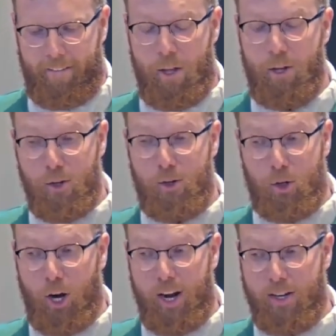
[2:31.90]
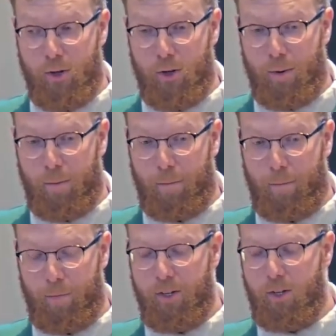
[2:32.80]
This is the change.
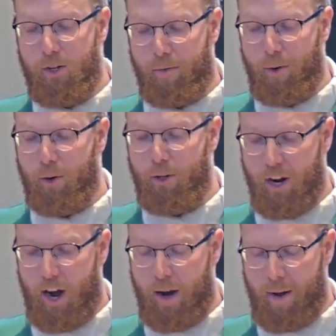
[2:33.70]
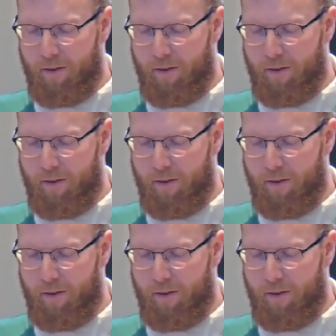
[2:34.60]
This is the first time.